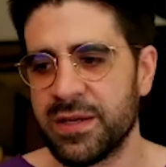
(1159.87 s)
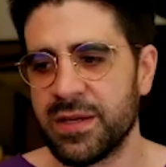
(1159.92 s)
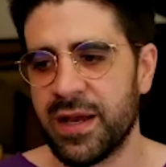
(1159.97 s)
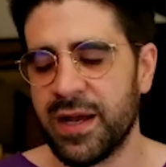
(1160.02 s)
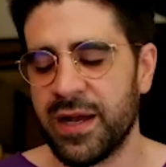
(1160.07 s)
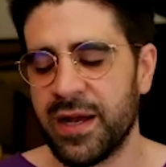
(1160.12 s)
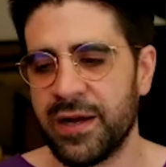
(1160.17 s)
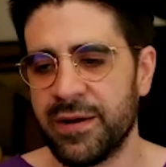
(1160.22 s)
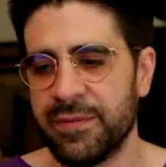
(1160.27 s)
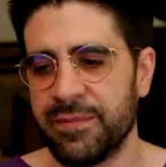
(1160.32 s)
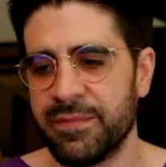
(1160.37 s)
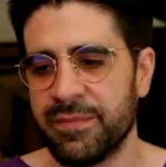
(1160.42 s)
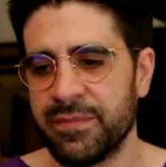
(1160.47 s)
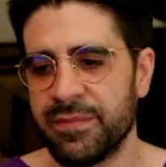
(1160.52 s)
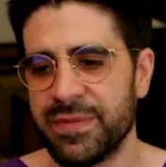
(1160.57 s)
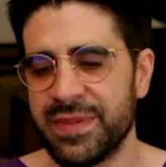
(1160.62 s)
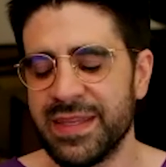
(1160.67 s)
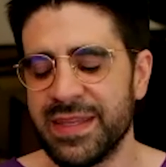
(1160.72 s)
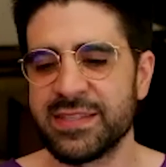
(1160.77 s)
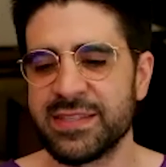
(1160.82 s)
um,
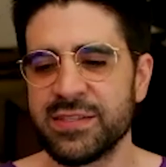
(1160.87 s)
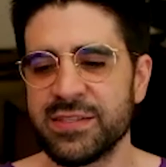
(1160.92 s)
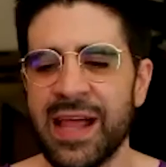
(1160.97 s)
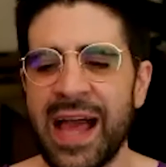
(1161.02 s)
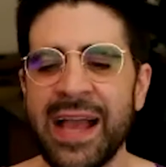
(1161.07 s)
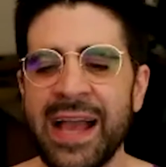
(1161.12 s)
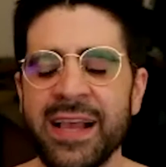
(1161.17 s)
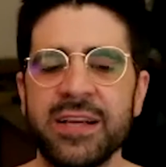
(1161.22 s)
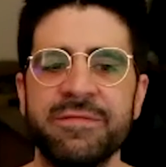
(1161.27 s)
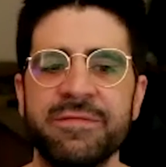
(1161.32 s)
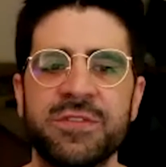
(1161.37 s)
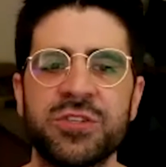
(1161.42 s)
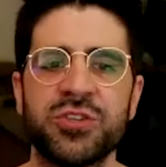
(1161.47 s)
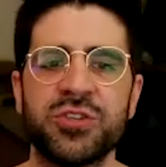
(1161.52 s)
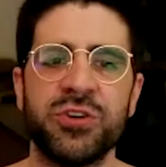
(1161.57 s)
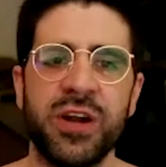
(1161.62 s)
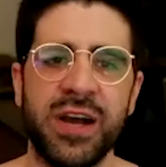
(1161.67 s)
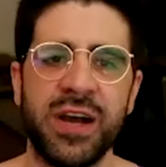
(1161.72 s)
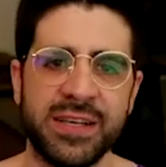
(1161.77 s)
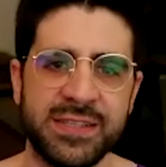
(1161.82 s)
this lack of
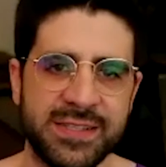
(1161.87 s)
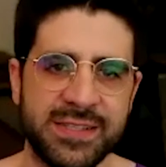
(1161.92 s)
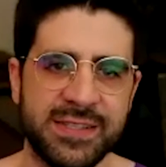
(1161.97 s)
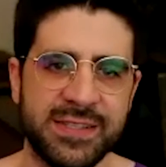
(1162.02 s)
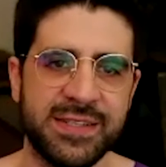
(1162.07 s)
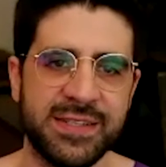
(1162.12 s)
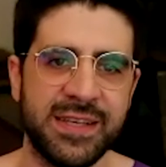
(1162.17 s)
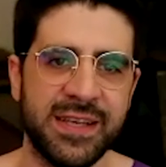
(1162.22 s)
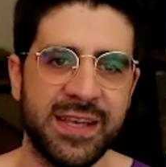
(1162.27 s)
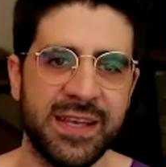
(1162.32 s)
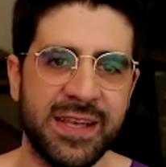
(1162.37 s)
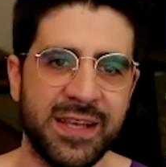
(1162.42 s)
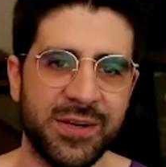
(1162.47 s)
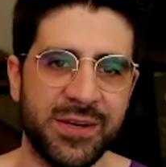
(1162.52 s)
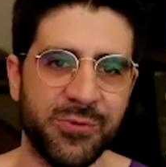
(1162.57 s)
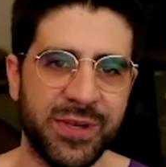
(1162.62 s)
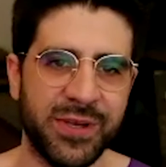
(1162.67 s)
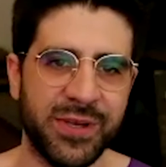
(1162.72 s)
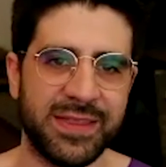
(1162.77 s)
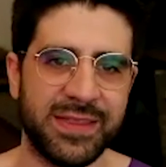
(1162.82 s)
trust
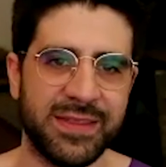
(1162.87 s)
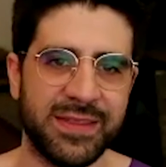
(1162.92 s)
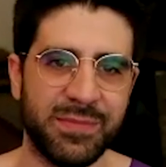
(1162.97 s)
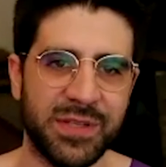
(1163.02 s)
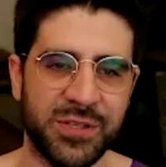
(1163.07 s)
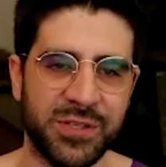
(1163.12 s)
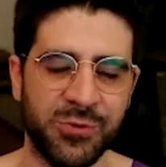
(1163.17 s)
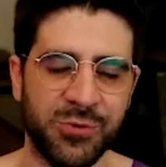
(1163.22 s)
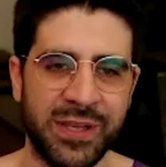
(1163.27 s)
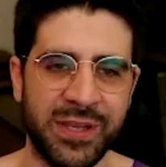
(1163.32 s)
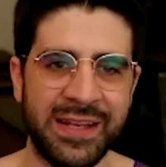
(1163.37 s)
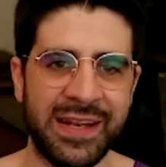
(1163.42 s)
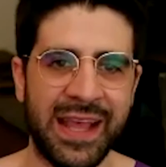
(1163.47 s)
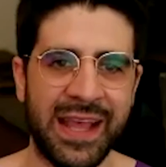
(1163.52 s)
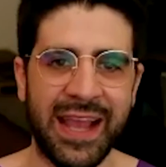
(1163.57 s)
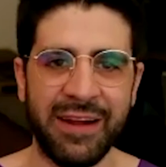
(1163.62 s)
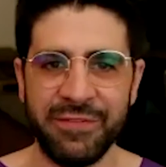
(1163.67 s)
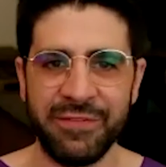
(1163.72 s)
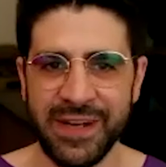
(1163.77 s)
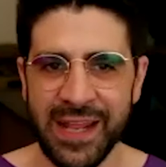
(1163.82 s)
with between
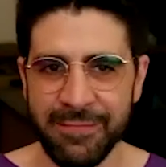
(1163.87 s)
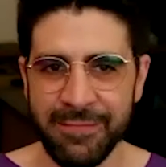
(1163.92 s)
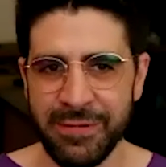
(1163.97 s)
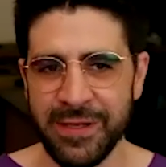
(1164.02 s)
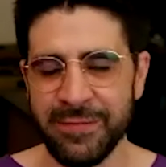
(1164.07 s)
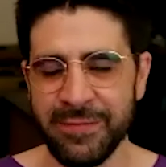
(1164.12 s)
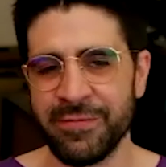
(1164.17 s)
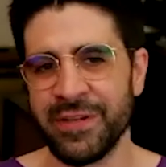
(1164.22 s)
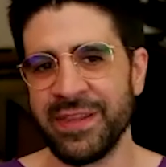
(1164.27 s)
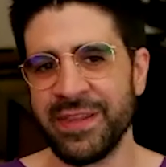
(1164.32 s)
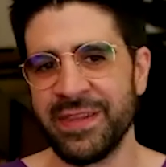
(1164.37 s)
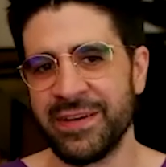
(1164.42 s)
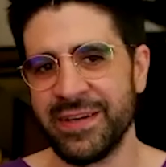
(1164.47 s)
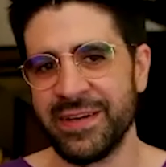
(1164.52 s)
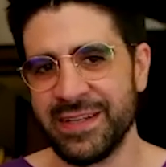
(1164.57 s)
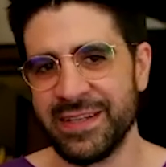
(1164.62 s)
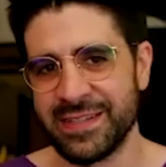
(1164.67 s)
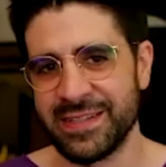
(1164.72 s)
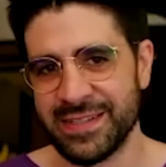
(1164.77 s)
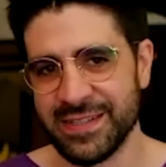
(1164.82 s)
everyday people and their
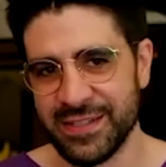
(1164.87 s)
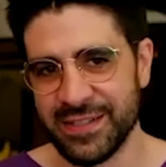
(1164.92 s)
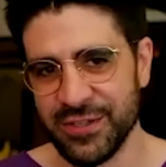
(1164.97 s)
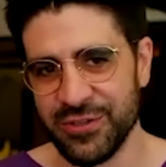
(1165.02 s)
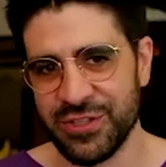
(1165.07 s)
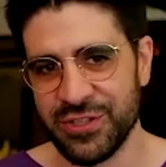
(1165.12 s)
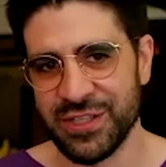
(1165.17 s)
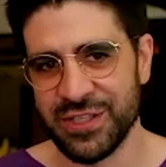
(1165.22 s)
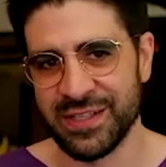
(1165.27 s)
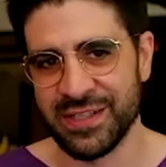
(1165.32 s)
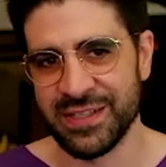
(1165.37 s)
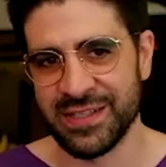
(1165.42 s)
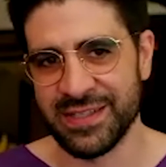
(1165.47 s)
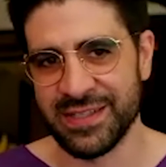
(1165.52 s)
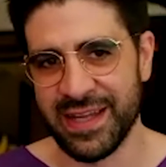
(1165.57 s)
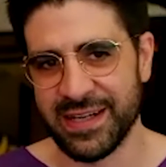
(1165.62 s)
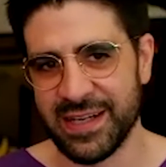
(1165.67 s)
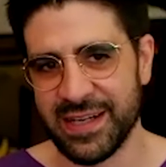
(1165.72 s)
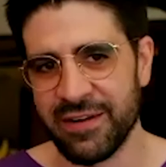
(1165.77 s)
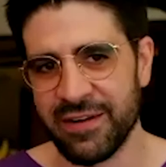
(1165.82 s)
institutions
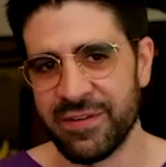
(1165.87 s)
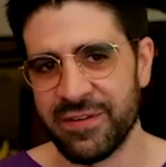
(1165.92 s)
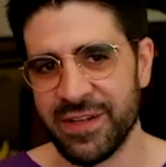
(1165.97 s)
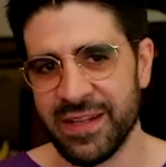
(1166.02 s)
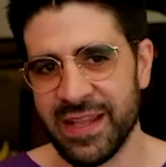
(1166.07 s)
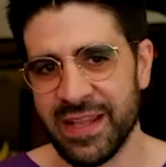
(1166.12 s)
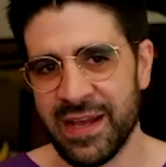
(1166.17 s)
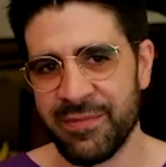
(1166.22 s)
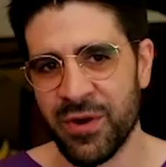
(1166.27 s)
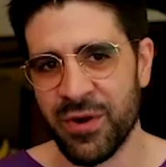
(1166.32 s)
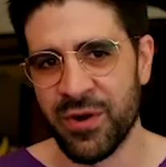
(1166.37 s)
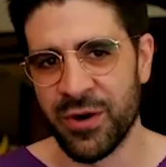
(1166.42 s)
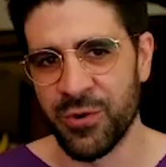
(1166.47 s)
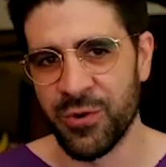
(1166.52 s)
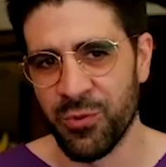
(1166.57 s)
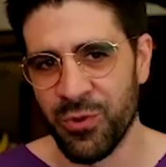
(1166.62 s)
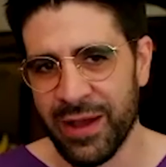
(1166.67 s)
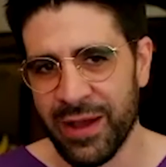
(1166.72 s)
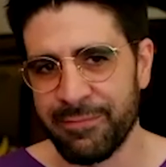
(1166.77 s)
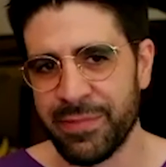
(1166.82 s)
that govern them are
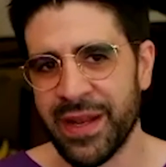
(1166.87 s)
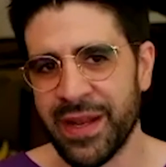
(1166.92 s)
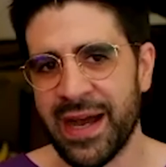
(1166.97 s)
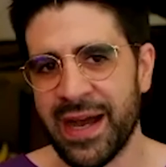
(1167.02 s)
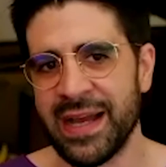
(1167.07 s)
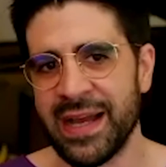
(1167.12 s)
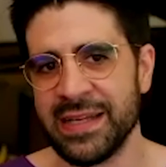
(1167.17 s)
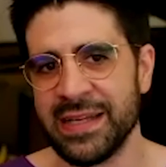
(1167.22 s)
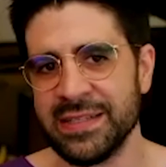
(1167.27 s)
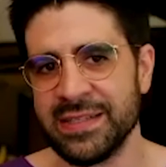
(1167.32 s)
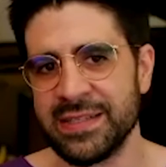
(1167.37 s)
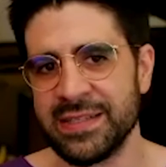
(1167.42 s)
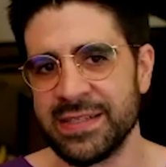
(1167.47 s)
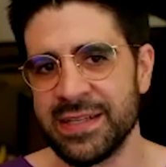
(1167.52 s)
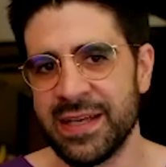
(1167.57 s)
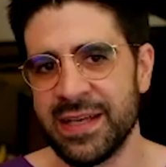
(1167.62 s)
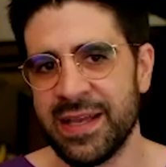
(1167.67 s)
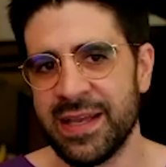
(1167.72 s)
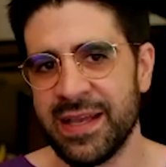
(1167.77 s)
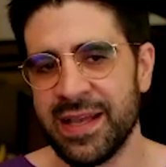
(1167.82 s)
weaponized,
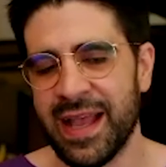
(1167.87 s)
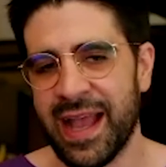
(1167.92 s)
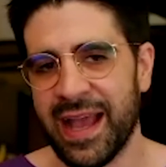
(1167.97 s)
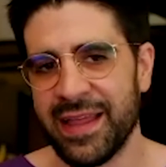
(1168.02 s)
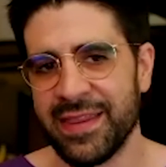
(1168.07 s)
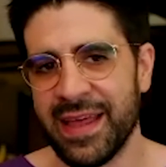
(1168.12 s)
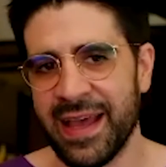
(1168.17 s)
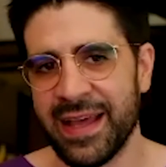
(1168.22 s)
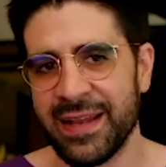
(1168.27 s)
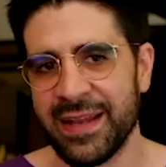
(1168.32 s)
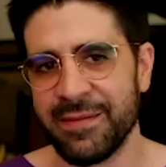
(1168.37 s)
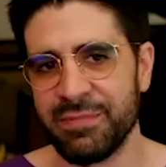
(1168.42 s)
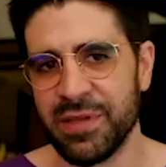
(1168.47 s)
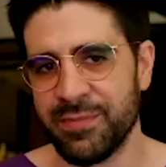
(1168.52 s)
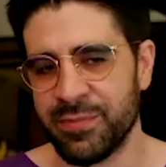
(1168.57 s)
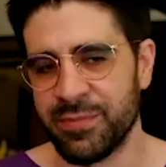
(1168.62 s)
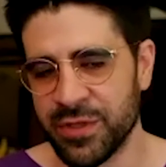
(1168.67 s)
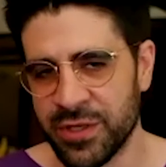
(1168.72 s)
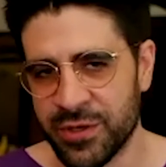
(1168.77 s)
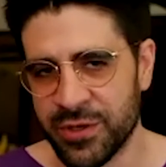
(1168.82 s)
and then
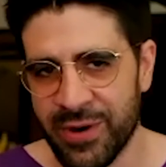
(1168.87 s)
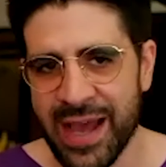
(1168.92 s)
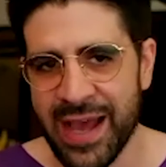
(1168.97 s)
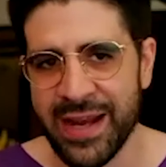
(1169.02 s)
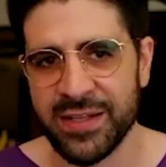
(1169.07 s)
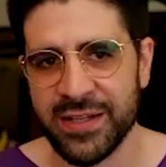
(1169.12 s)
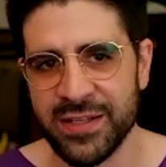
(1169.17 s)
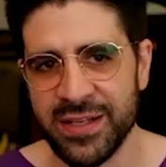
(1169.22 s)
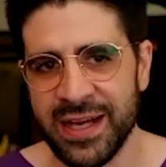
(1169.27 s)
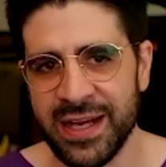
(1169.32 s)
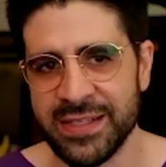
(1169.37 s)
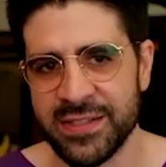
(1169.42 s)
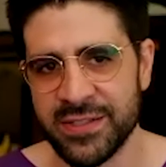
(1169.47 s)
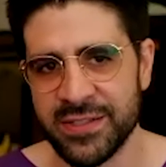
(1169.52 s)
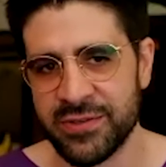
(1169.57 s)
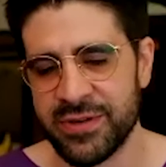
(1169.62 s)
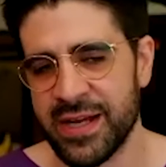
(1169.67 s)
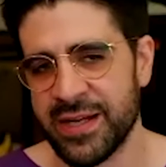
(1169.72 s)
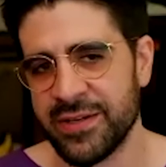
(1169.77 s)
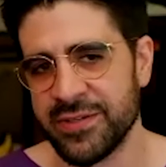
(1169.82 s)
people are radicalized
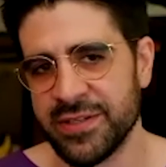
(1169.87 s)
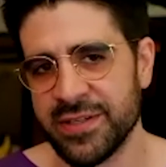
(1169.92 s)
around.